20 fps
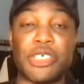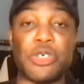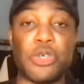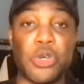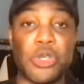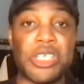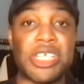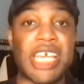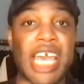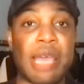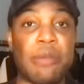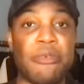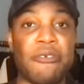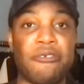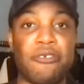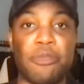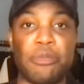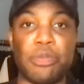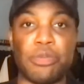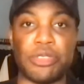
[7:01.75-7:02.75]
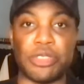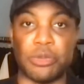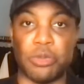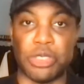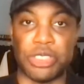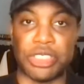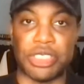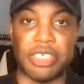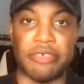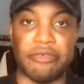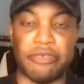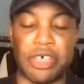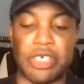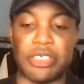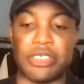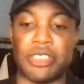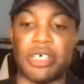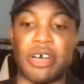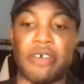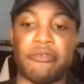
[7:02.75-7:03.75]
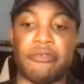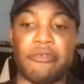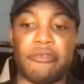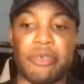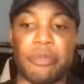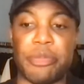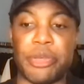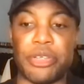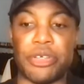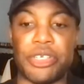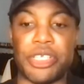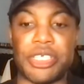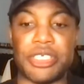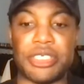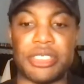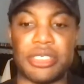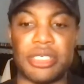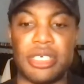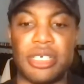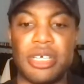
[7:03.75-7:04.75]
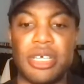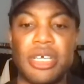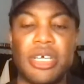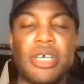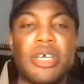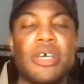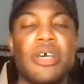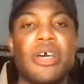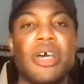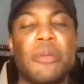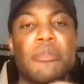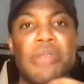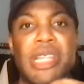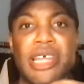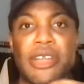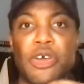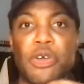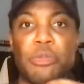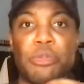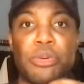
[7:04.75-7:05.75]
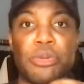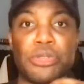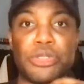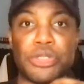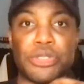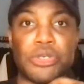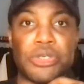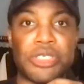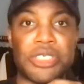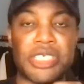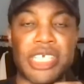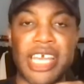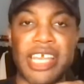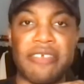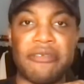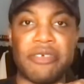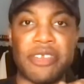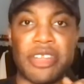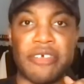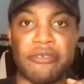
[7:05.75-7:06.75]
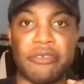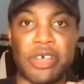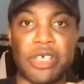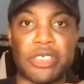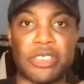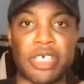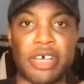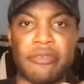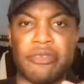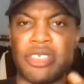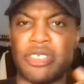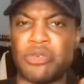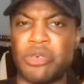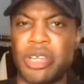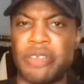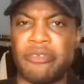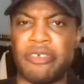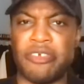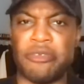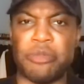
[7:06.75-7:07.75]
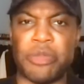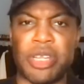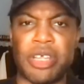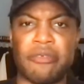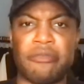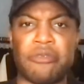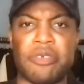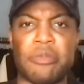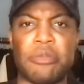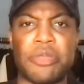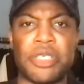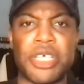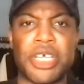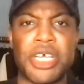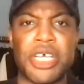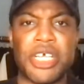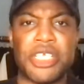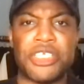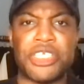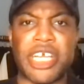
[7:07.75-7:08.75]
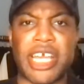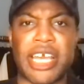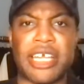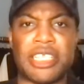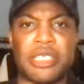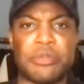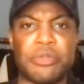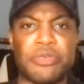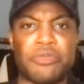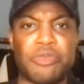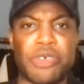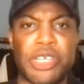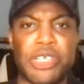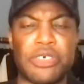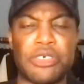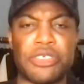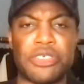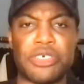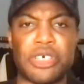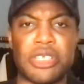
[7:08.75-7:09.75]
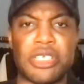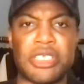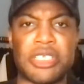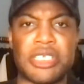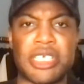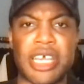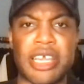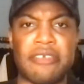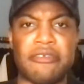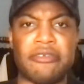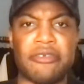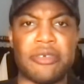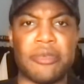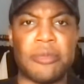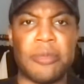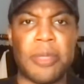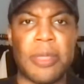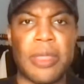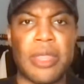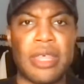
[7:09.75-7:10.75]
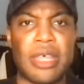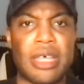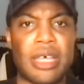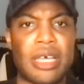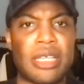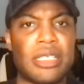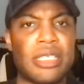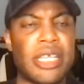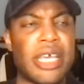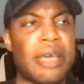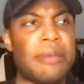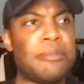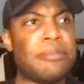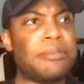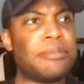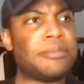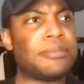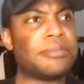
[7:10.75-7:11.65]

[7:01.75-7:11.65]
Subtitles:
good game of football to watch in the first half, if I'm being honest. Leno pulls a good save in the first half in the 25th minute from Che Adams. Really good, solid save. And then